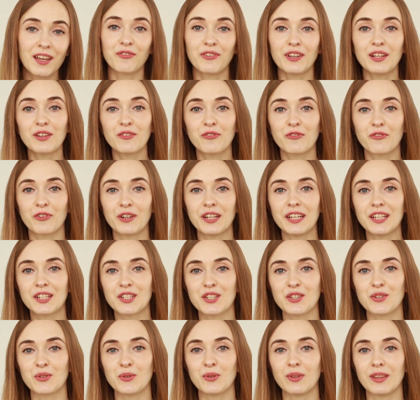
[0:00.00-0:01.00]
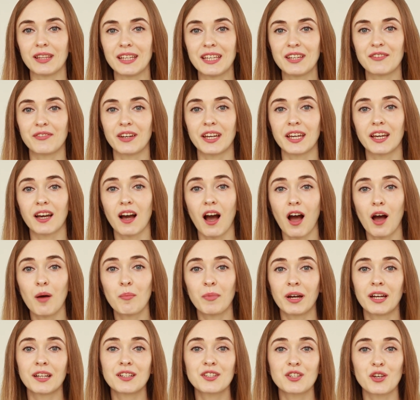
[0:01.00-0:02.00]
feel free to leave a
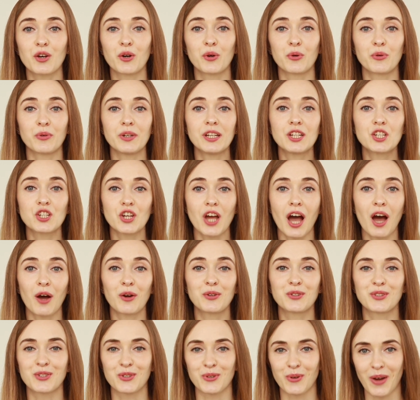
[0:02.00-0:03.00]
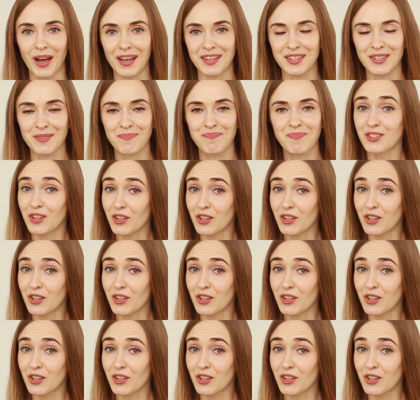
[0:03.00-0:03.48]
comment or reach out to us.